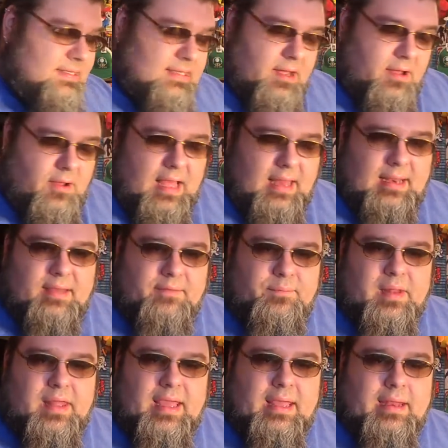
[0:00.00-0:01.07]
So I love
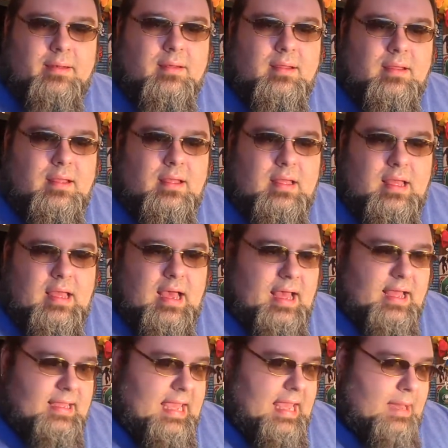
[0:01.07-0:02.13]
playing
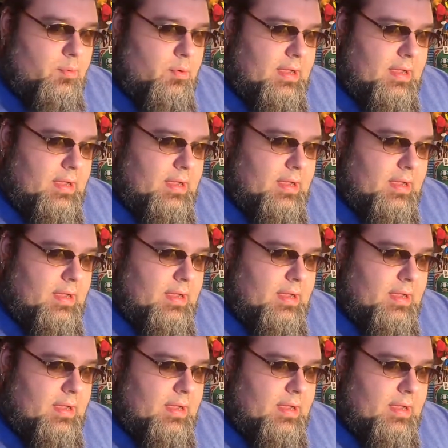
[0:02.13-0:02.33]
Game